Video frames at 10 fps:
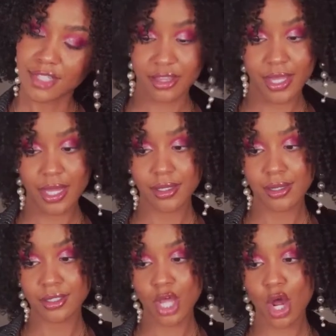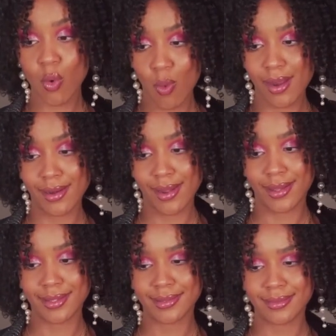That looks quite
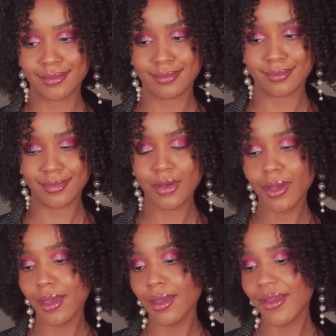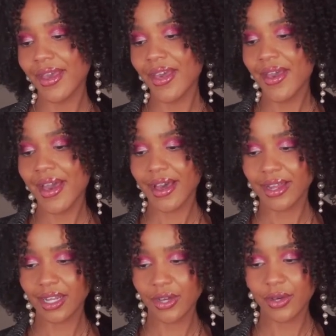nice. Okay.
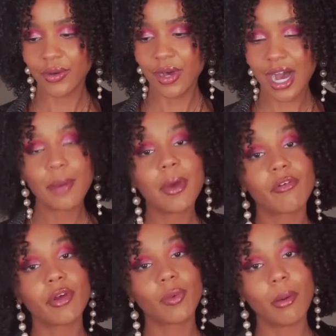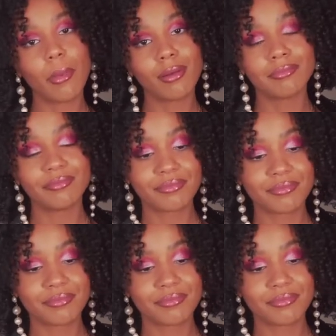Hello, I'm every woman.